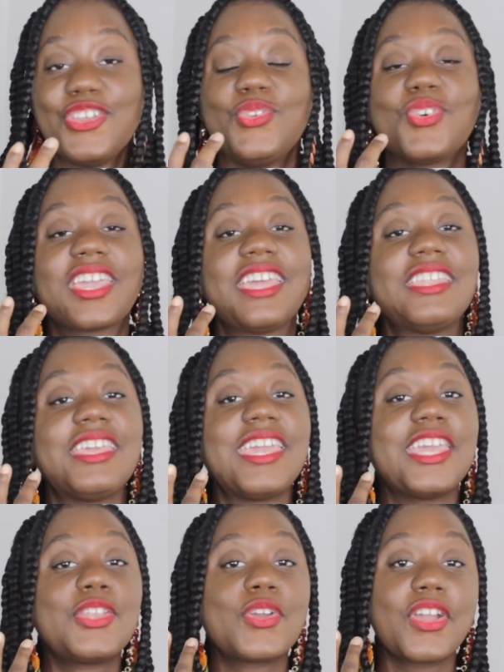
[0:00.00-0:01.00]
You can
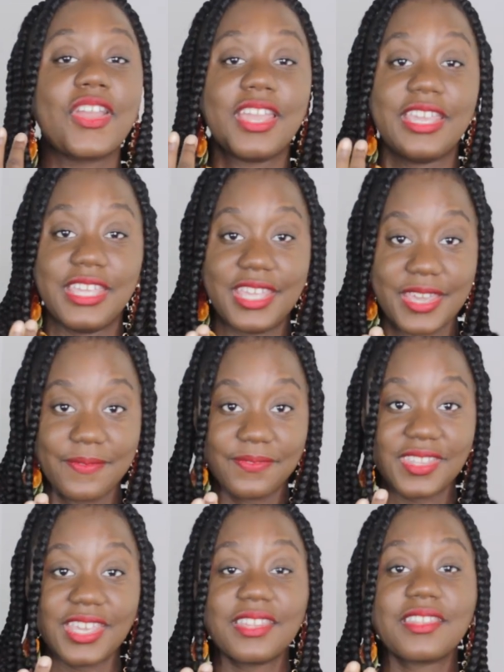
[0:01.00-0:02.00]
either
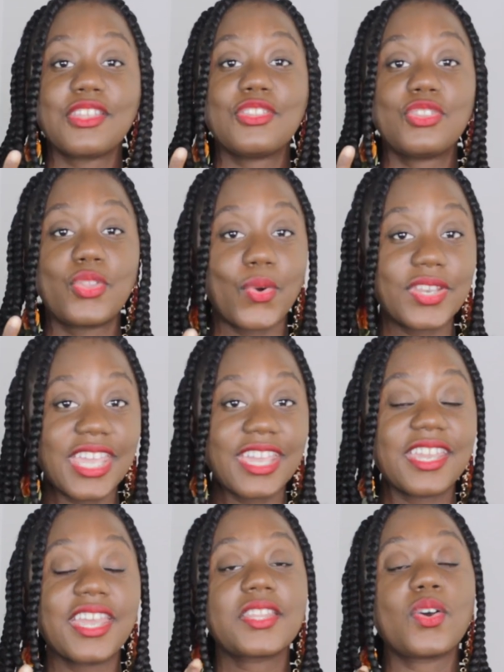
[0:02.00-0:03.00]
gift it, donate
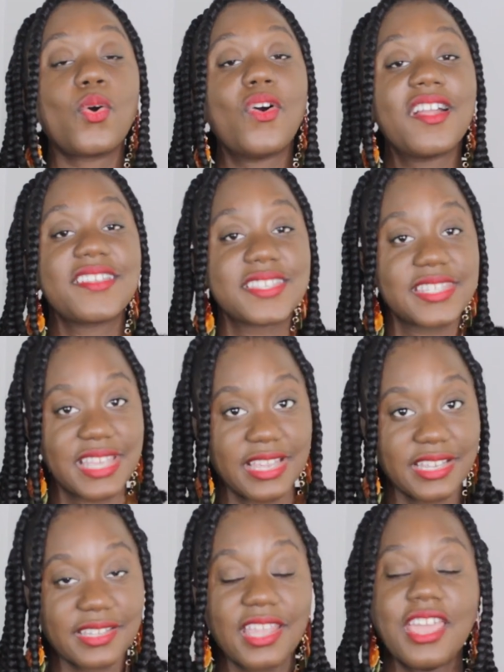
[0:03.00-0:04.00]
it, or sell
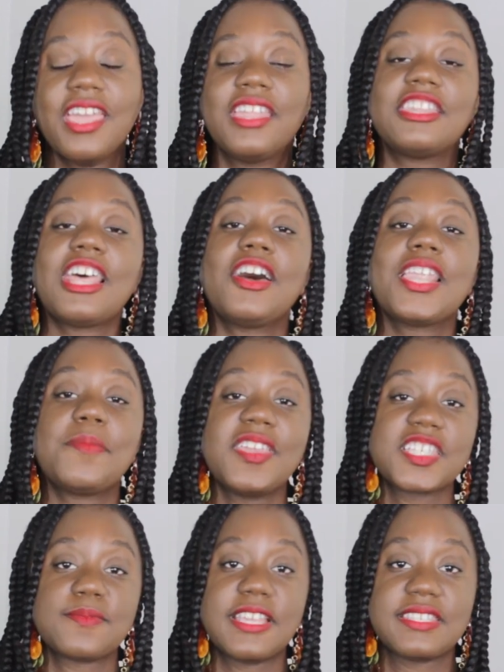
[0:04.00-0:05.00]
it. Now, let me
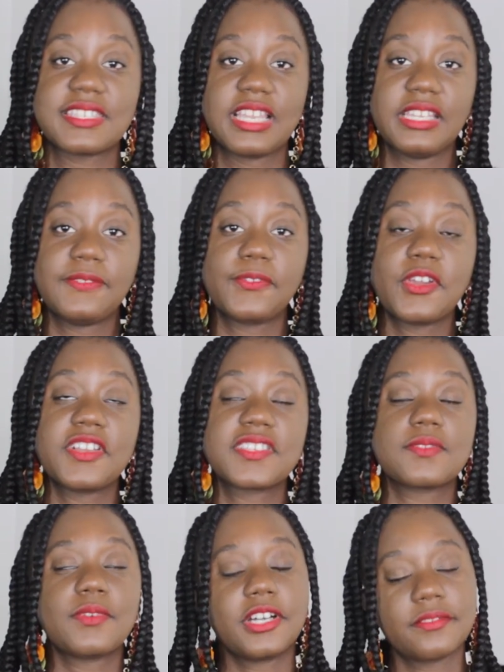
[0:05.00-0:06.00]
explain sell it
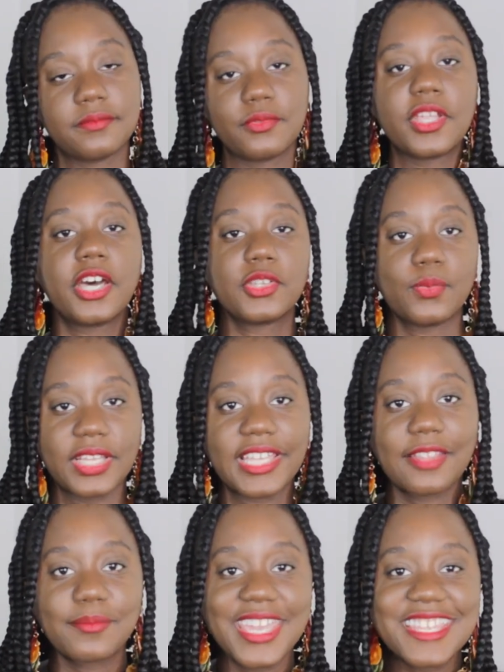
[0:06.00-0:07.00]
first. Well, we all know what
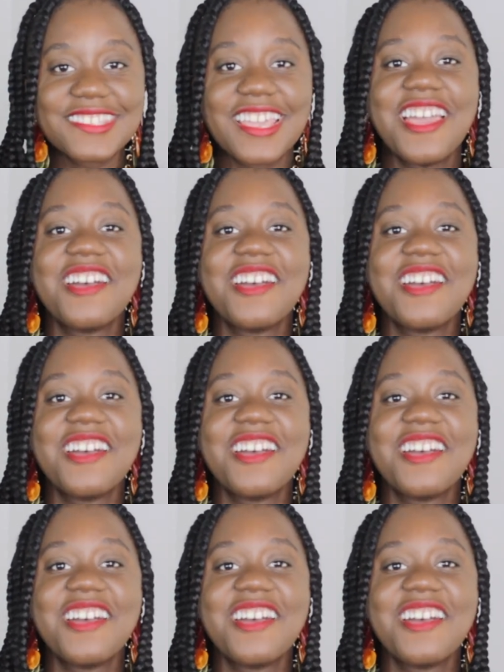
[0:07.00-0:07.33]
that means.